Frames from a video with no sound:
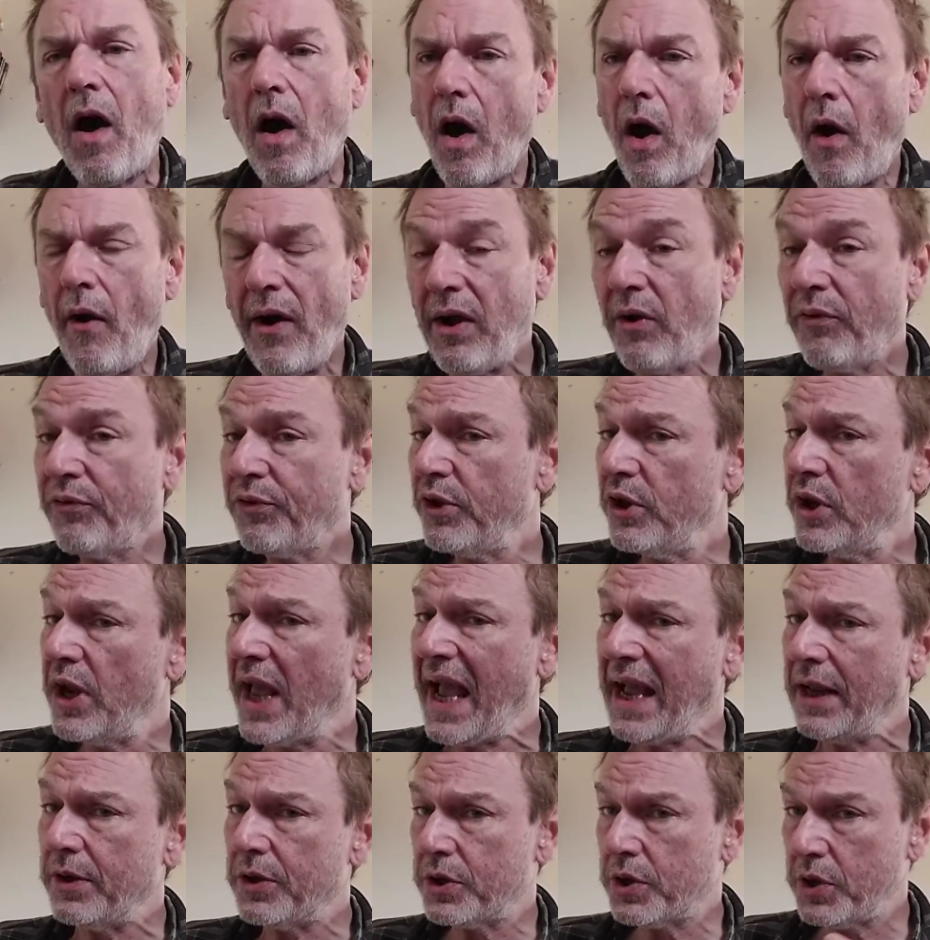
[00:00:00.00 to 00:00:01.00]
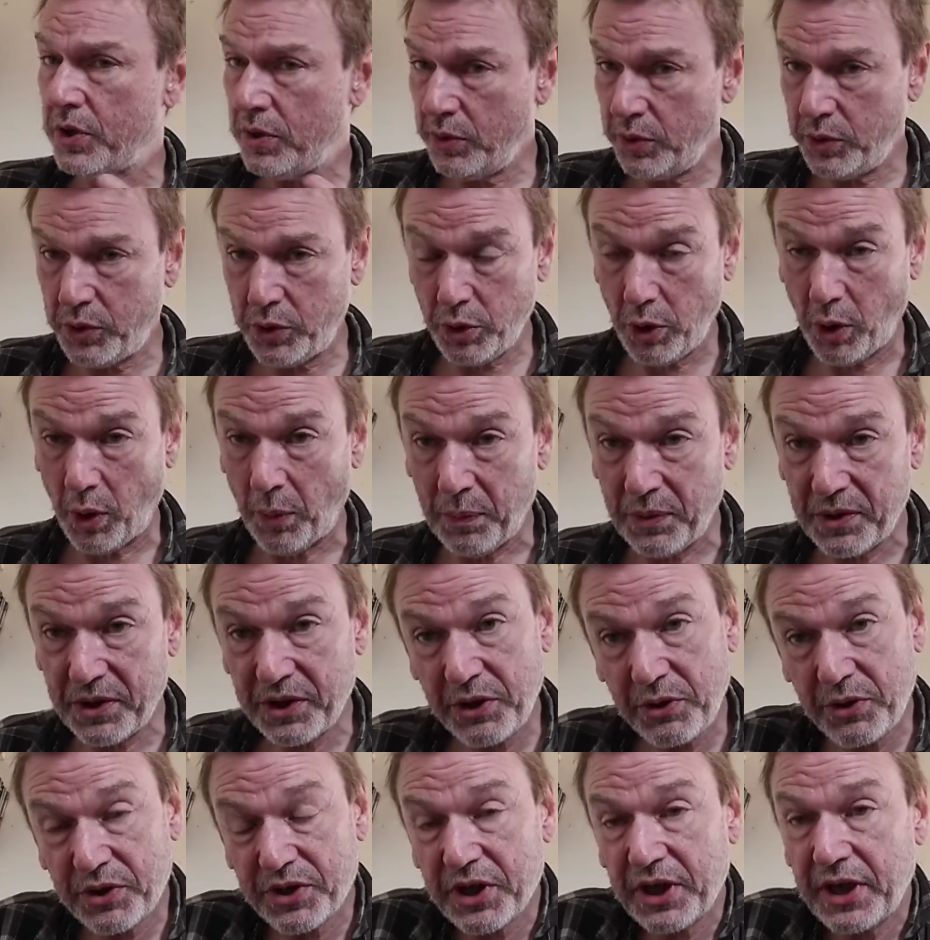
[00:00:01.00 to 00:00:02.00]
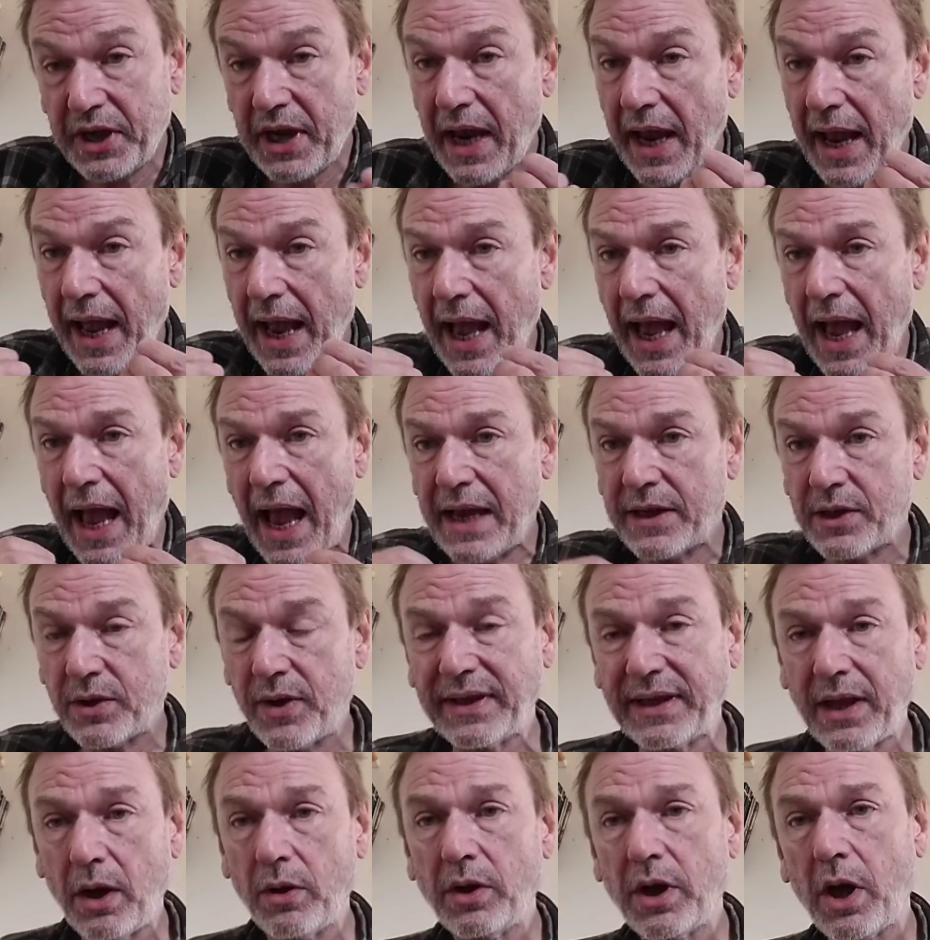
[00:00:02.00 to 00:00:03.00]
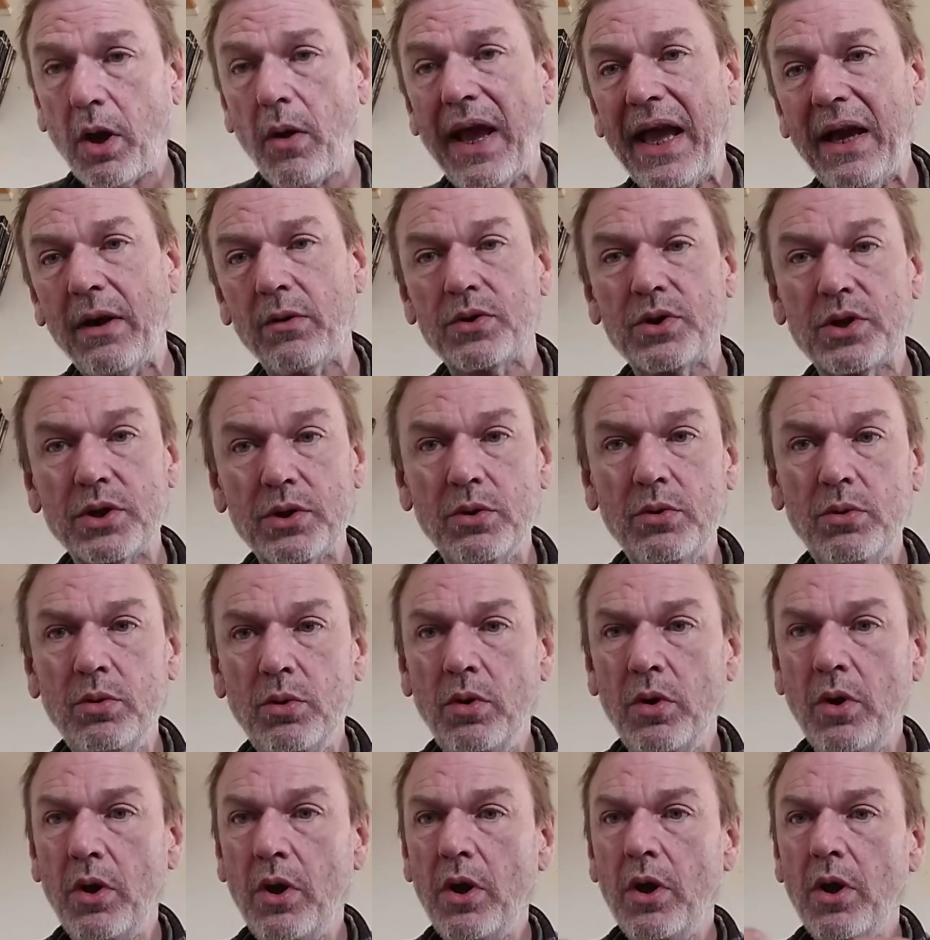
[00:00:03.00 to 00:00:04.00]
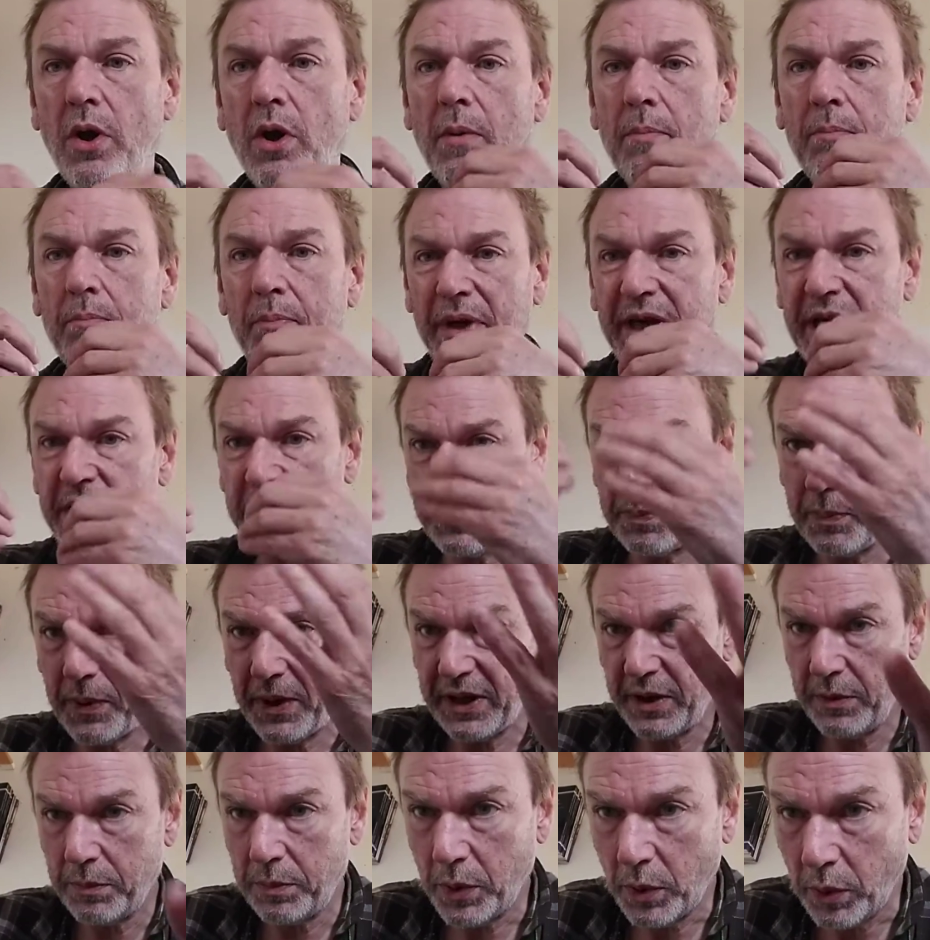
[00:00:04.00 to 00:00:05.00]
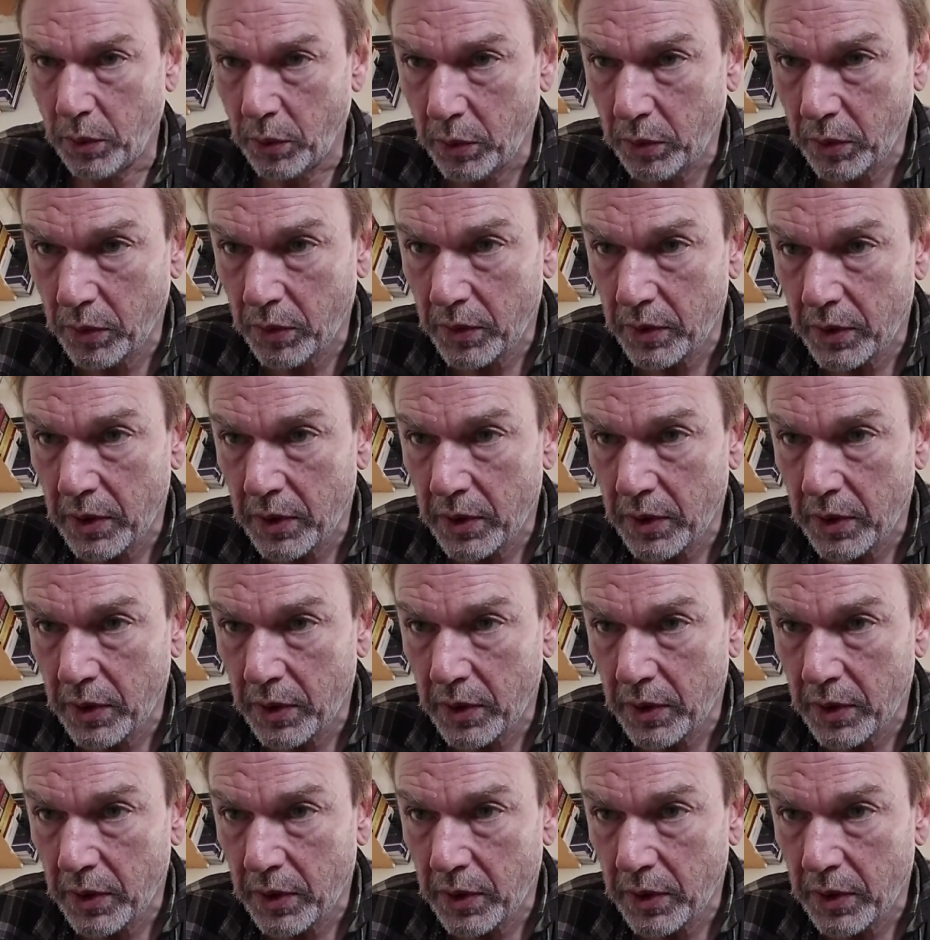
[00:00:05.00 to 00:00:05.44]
I often had two jobs. You see, as I don't know how to meet people,